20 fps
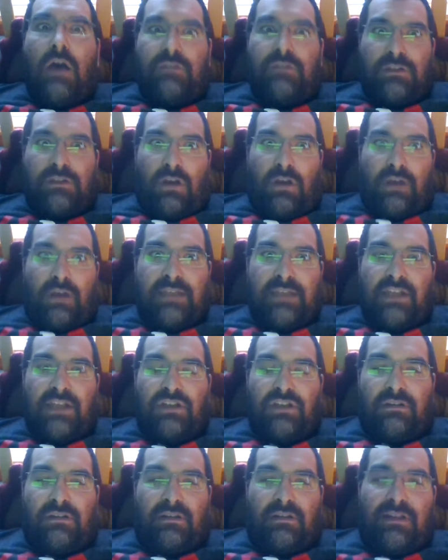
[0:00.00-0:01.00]
causation.
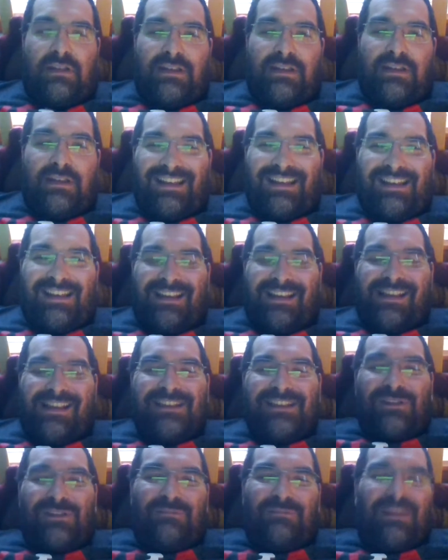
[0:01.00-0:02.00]

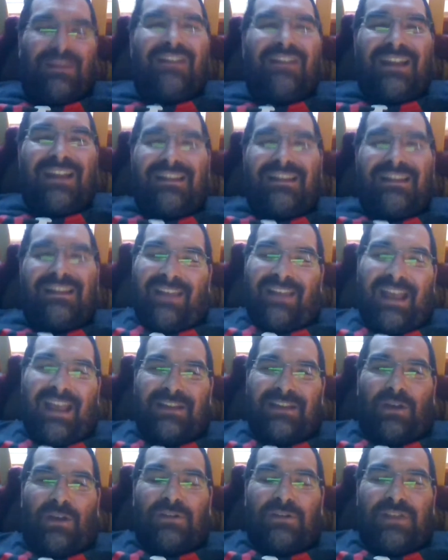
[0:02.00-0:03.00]
So in period 3, I
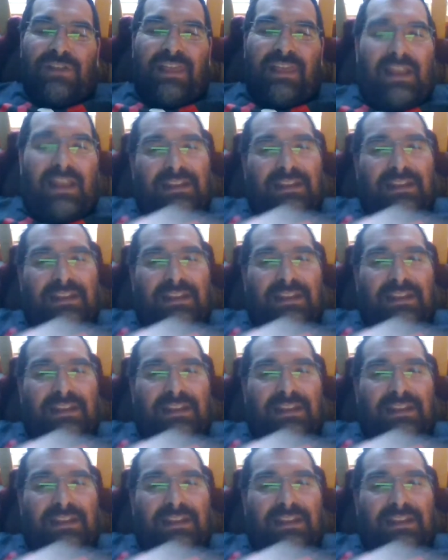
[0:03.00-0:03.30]
told you they liked